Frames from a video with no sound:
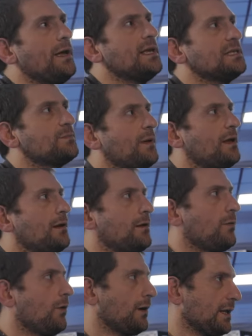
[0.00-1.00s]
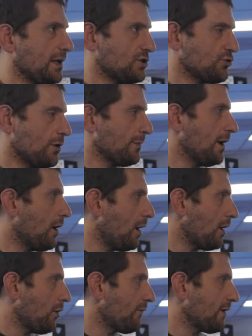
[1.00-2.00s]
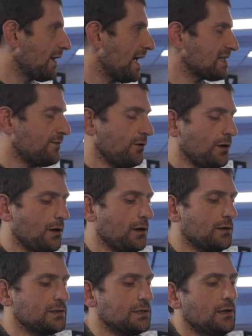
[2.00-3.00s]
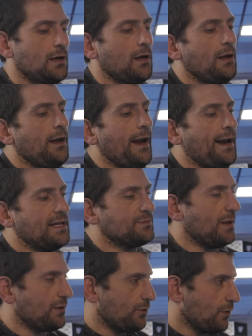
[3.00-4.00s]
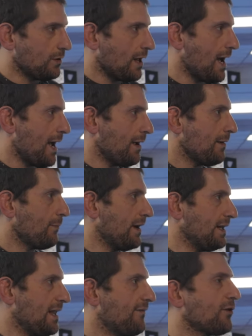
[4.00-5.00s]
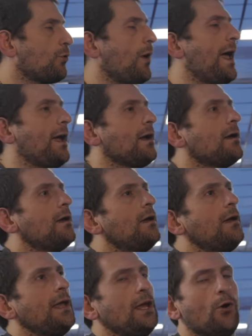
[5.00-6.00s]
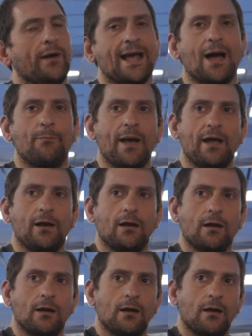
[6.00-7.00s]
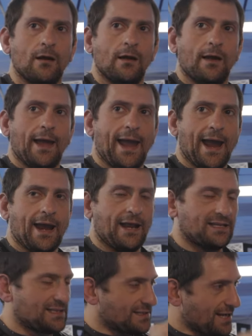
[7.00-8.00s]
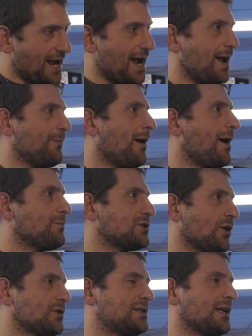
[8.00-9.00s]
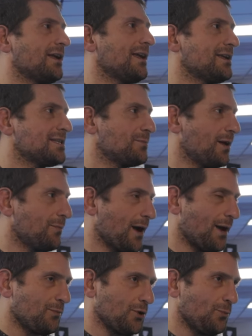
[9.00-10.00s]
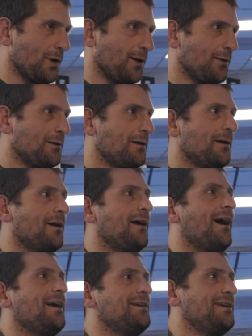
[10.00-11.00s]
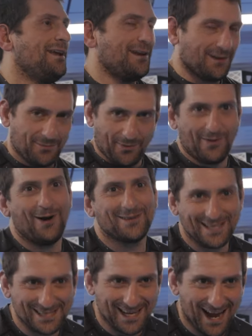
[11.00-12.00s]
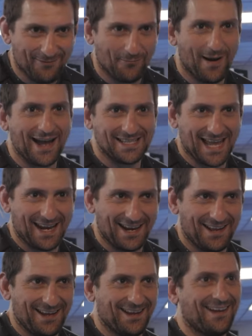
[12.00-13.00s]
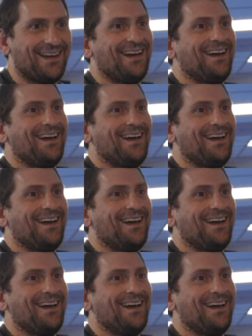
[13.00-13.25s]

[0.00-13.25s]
has been working extremely hard over the last few years, and he's been through a lot, but he never quit. He only got better, and it's time. I'm so sick of getting submitted by a blue belt. I need to promote this guy for my sanity.